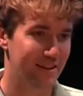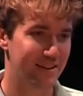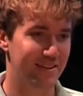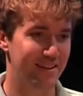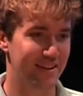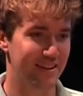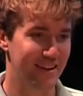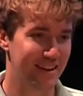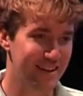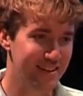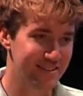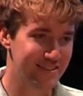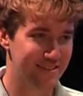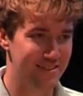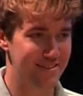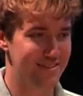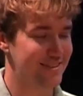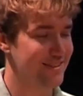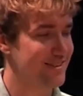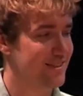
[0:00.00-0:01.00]
TLS
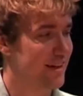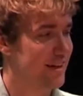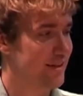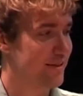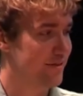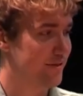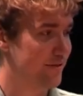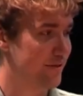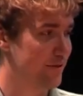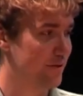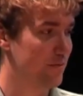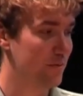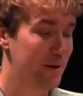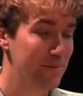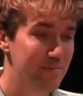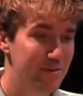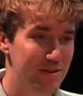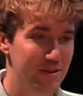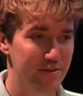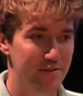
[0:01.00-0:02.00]
is designed for
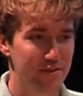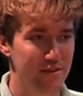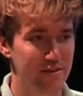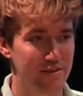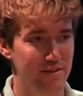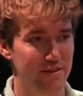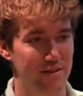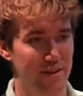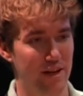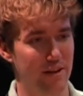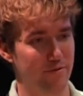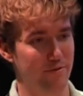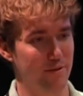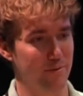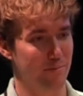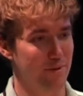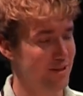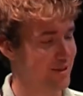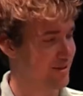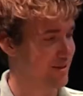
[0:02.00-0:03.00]
web servers, not for
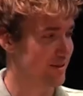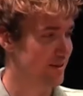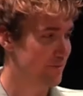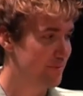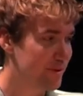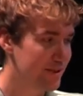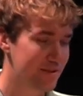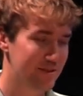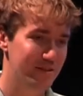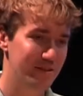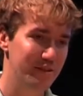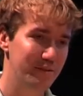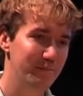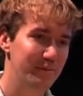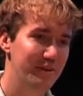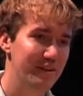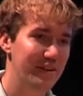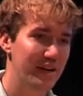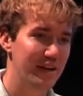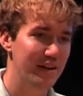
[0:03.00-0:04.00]
person-to-person -person
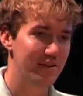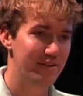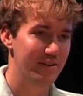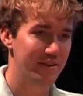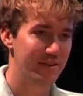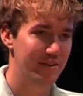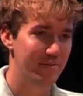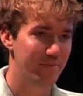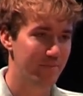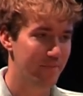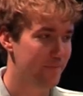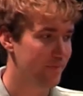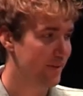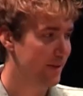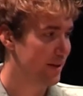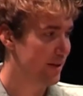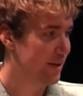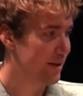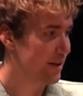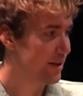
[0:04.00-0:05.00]
communication.
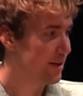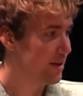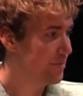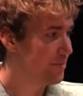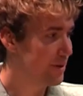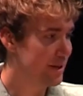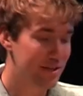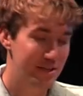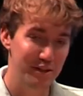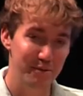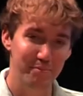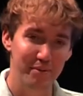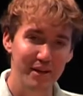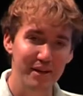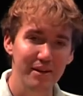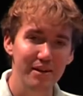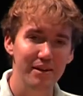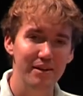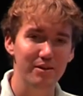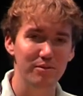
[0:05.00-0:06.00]

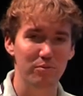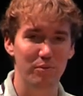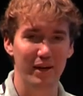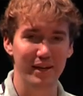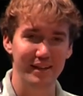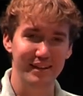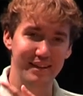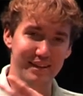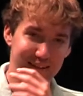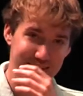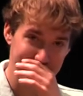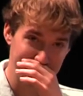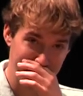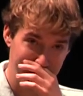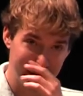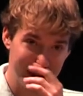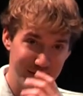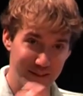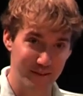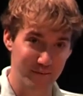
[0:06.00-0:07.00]
PGP is widely
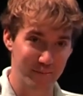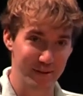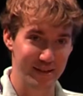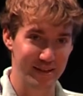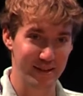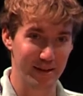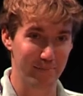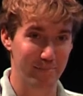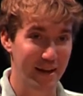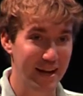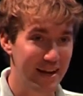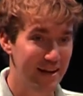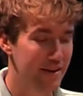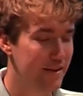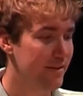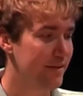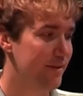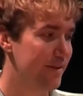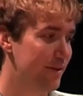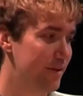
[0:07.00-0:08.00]
accepted to be a
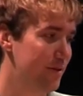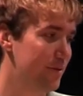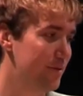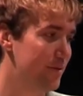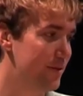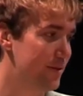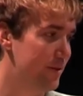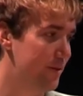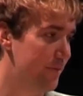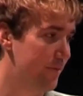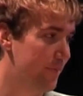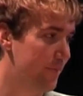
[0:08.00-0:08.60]
pain to use.